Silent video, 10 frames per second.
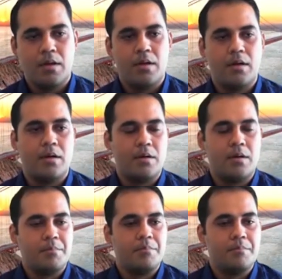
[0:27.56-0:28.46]

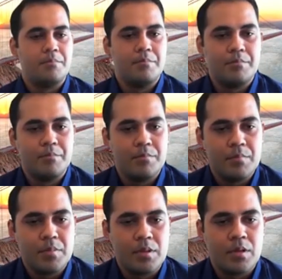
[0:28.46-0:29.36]
Um,
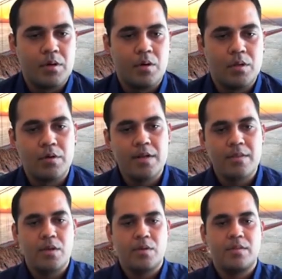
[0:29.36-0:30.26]
So on the right
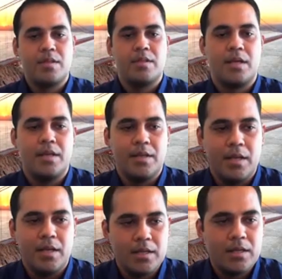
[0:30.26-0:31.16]
side, you can see the
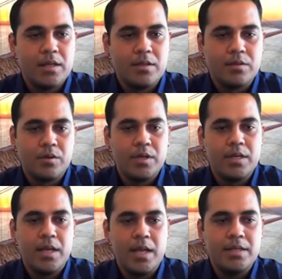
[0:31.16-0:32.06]
India. So
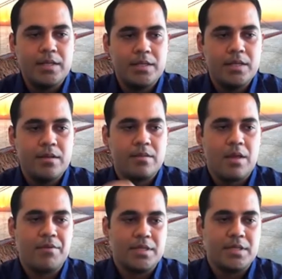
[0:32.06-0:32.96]
in
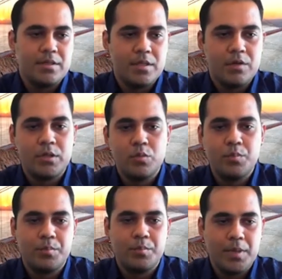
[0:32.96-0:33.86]
1870s, there were two
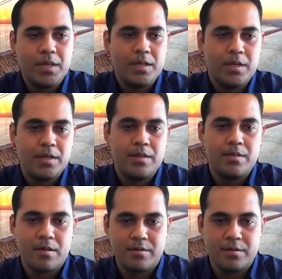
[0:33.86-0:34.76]
big
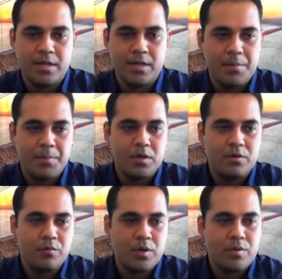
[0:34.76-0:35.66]
disasters that
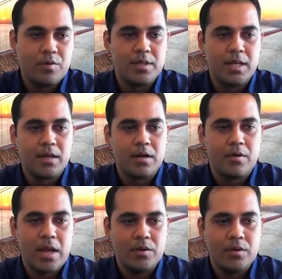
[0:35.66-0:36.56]
happened. One was the Deccan
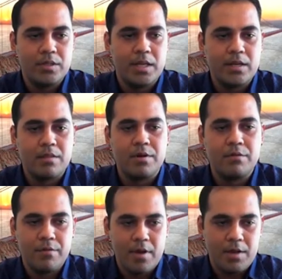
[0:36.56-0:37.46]
riot in
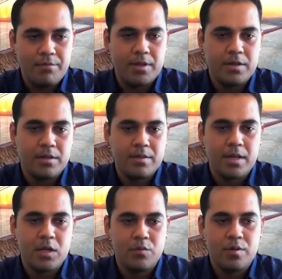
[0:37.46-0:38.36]
1875, and the
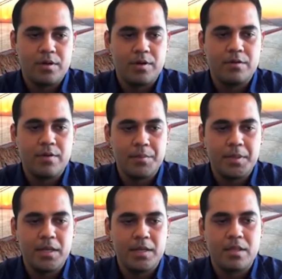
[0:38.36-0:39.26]
second was the Great Famine
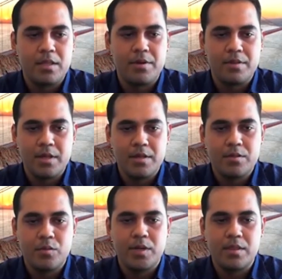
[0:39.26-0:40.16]
in 1876
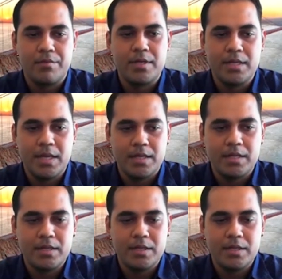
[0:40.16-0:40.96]
to 1878.